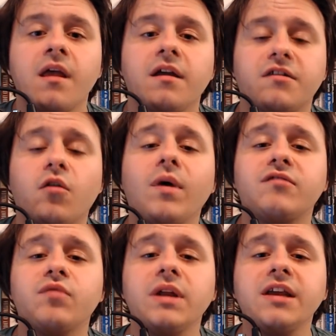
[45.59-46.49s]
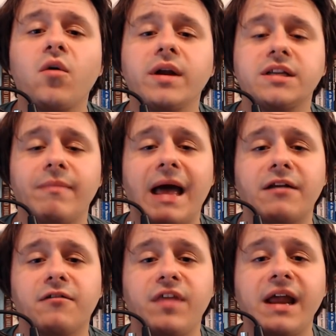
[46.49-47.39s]
So what's really going to matter
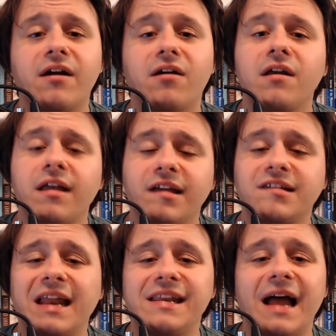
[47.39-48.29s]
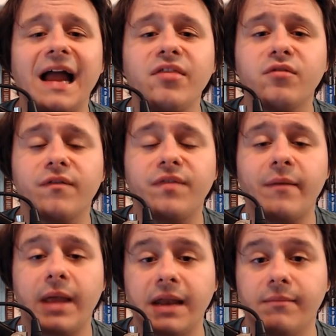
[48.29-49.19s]
there is that neither of them,
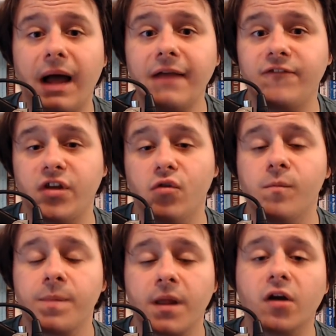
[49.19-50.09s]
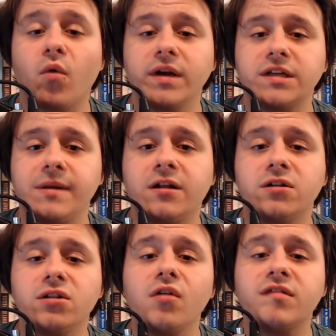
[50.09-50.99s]
in my view, are going to be
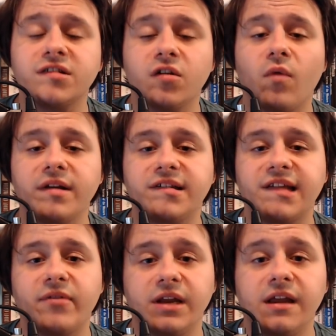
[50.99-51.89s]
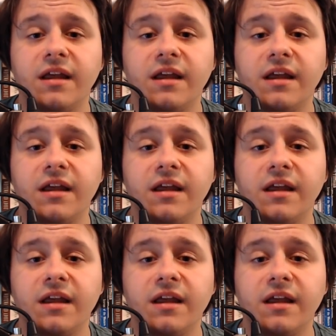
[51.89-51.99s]
close to 170.